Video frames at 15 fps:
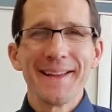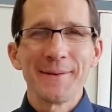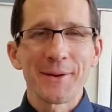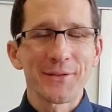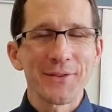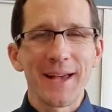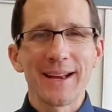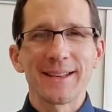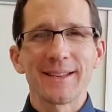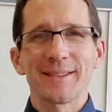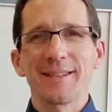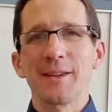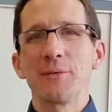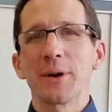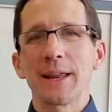Excited to
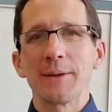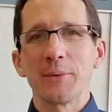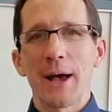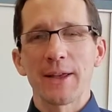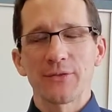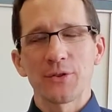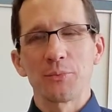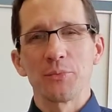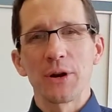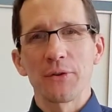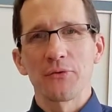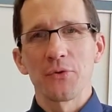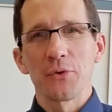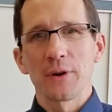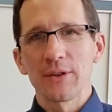see what he has to bring
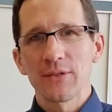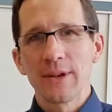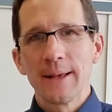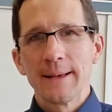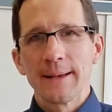for us.